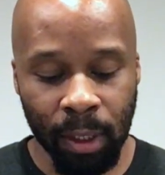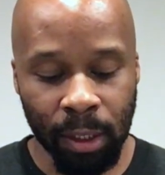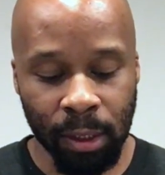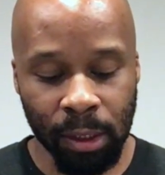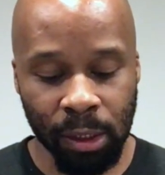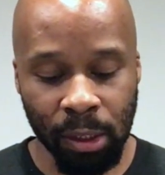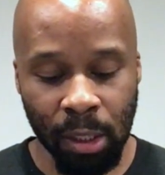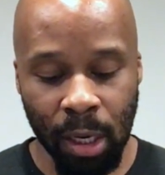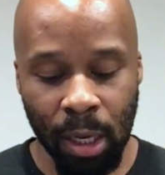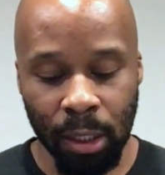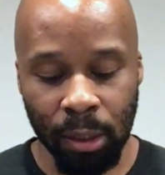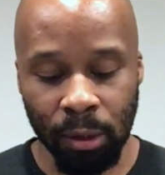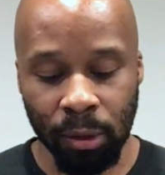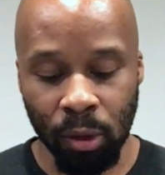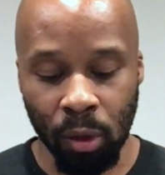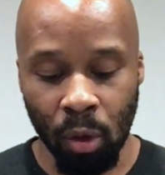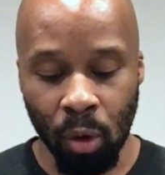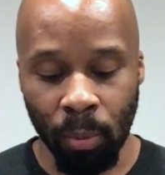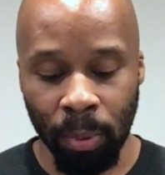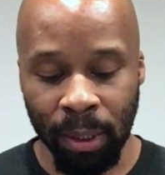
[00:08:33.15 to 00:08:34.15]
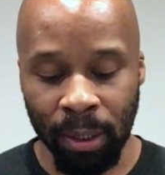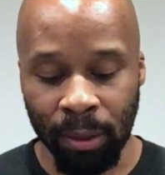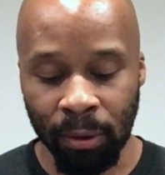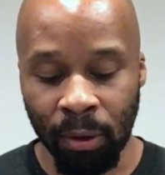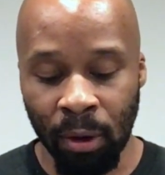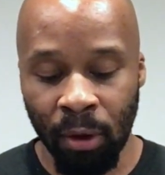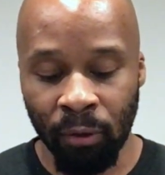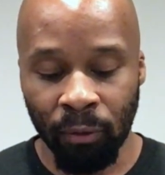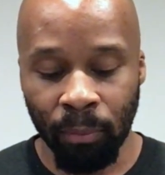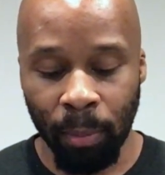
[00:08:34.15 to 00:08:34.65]
Sean Tobin
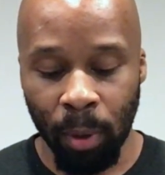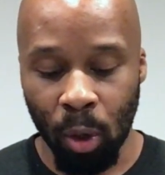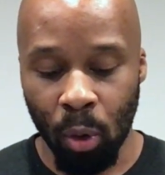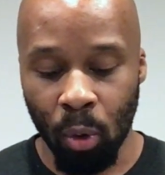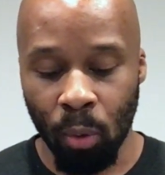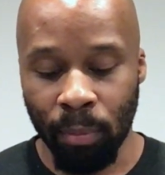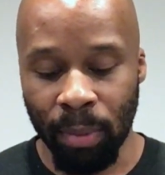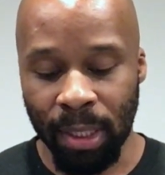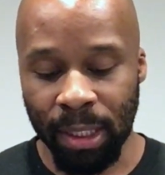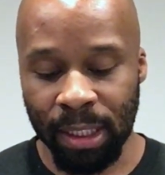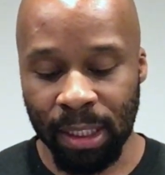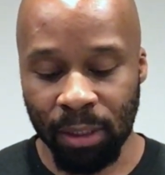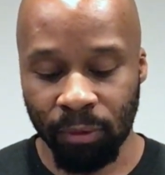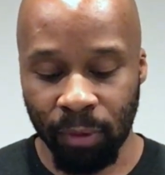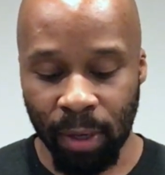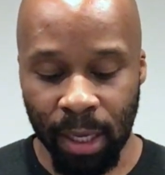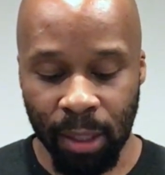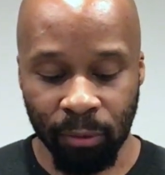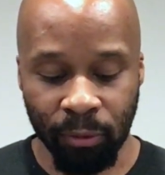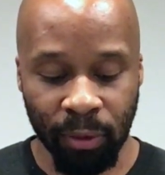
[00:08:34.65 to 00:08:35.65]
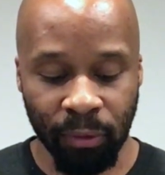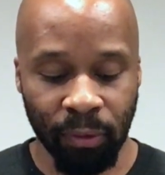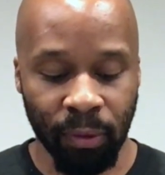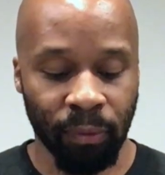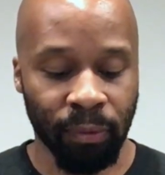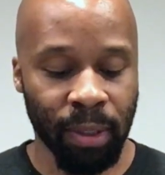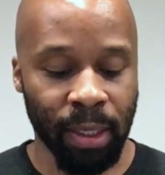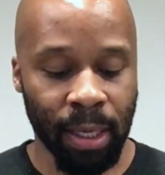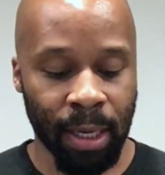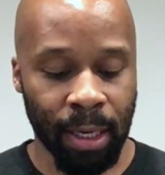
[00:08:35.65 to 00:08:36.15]
from Ole Miss ran
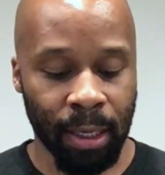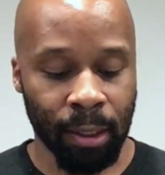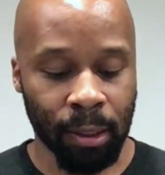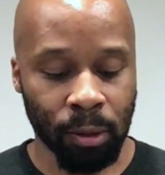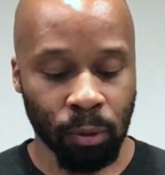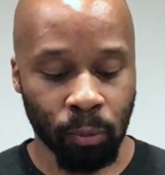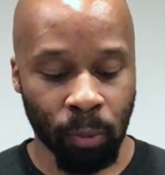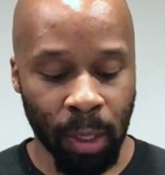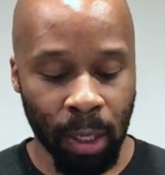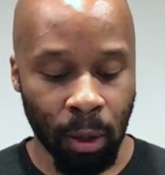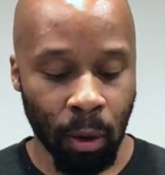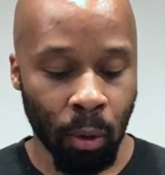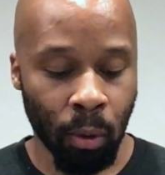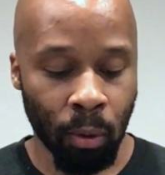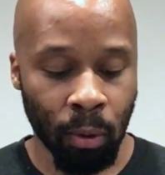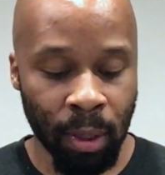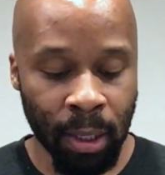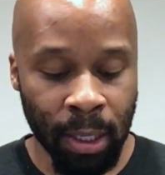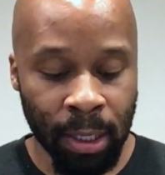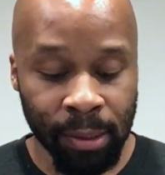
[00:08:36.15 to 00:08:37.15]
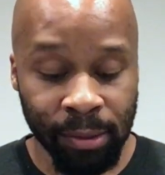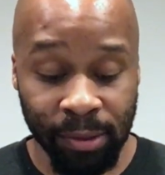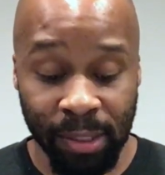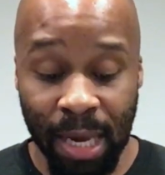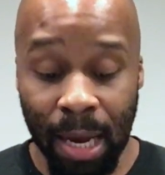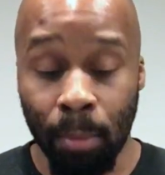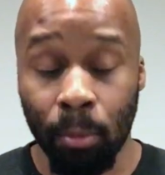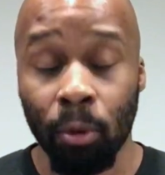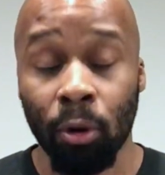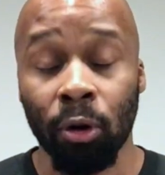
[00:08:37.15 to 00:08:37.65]
3:58 as well.
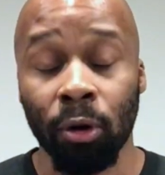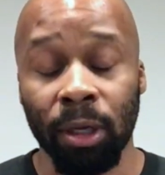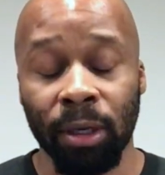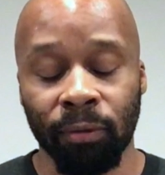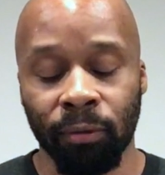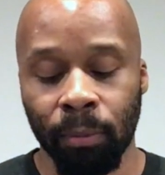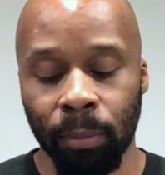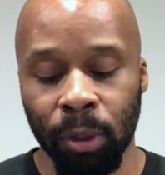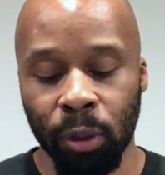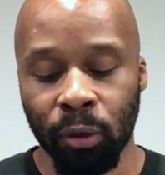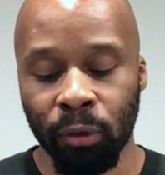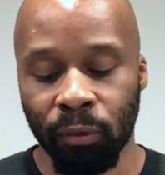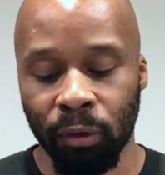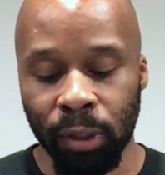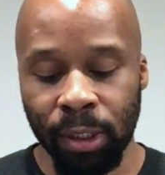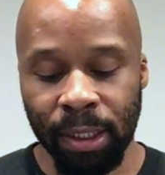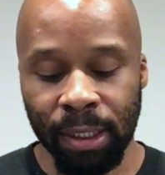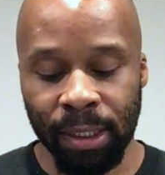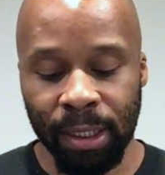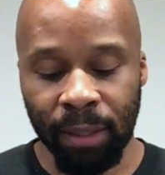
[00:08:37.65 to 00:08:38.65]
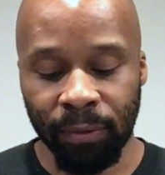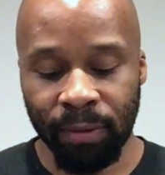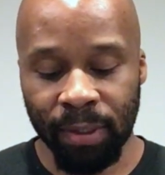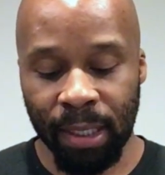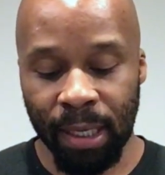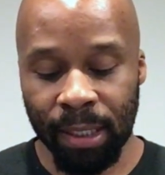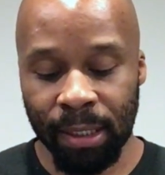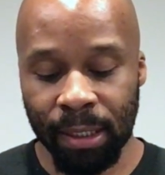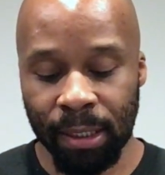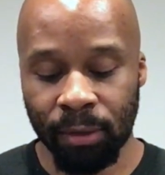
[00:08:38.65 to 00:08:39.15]
Sam Worley from the University of
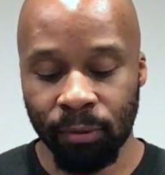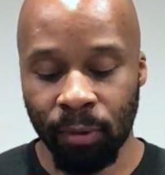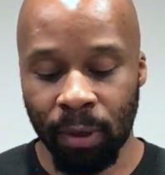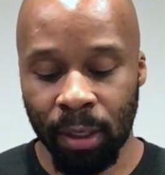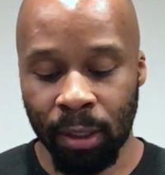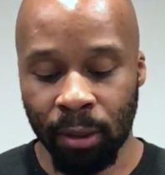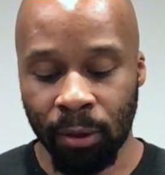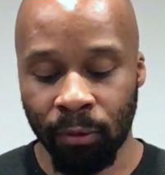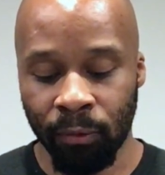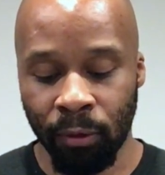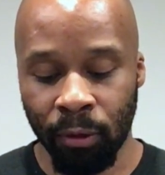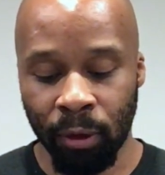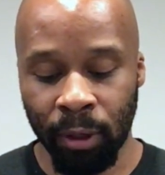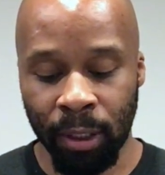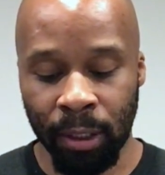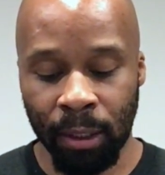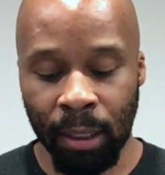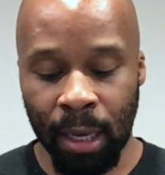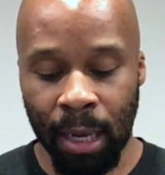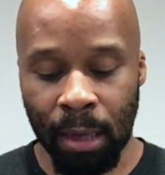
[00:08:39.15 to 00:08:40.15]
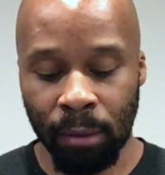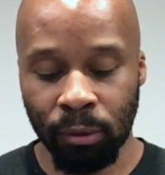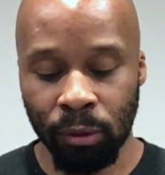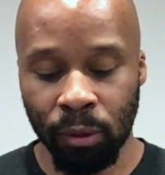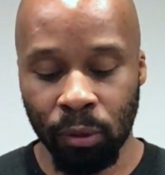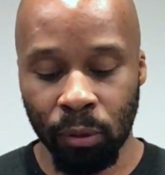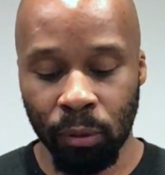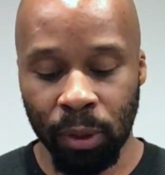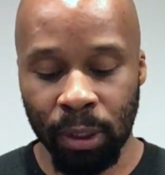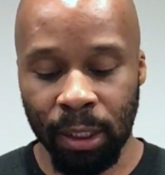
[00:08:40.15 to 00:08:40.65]
Texas ran a converted
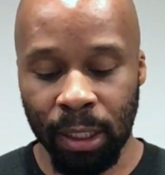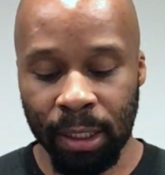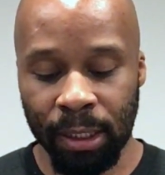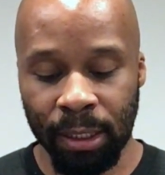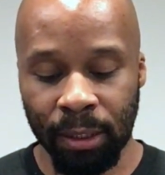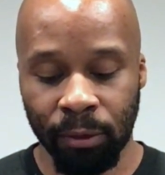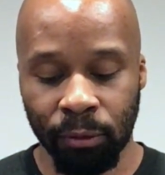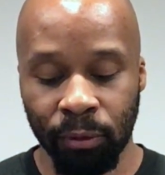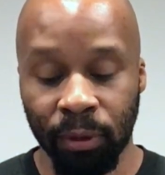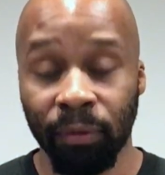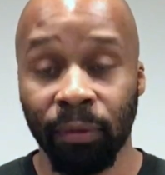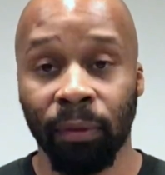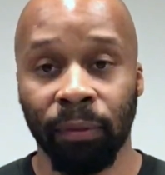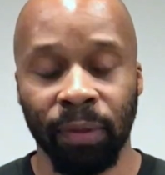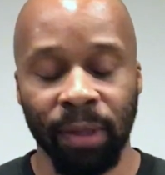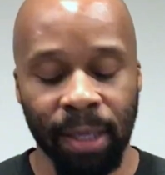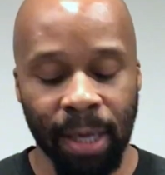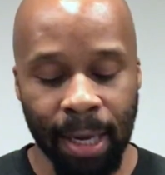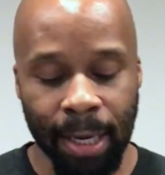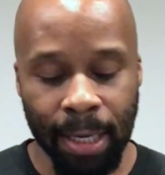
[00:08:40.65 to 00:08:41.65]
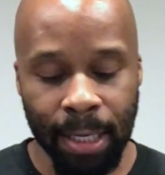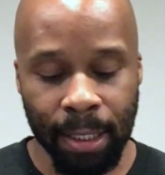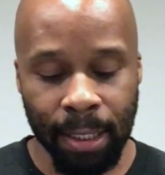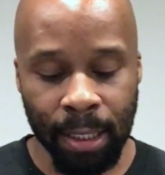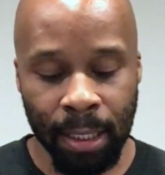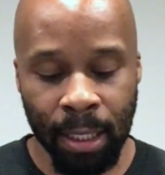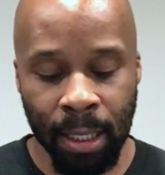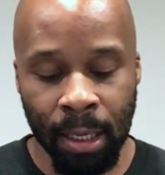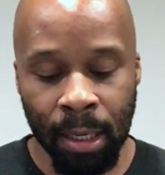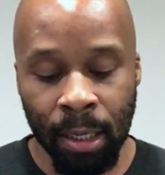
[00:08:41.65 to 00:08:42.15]
altitude adjusted 3:58.